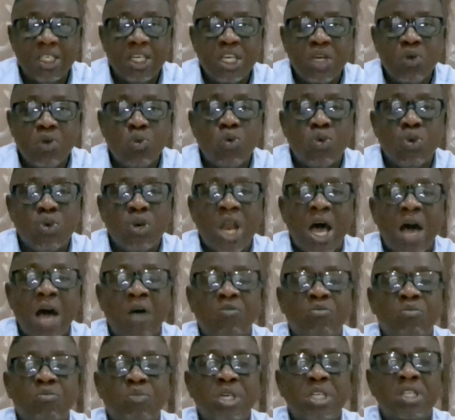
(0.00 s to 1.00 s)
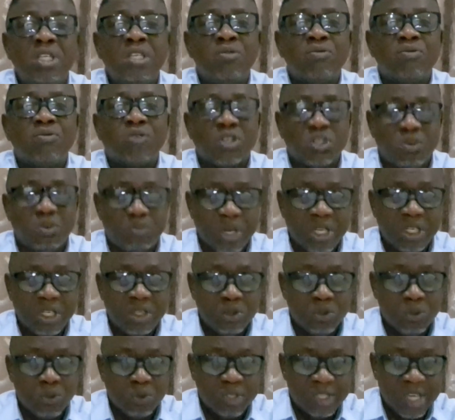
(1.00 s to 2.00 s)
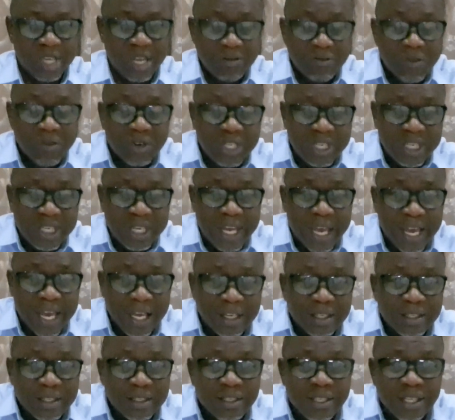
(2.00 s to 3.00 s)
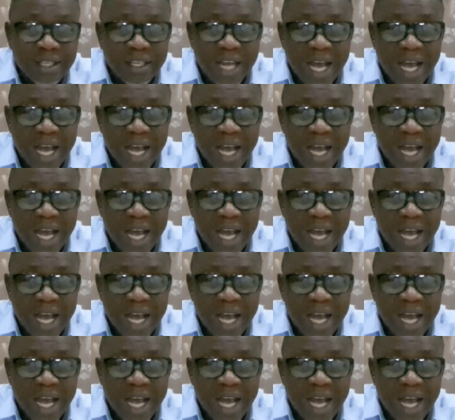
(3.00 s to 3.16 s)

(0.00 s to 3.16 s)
he will have been the first person to send for the girl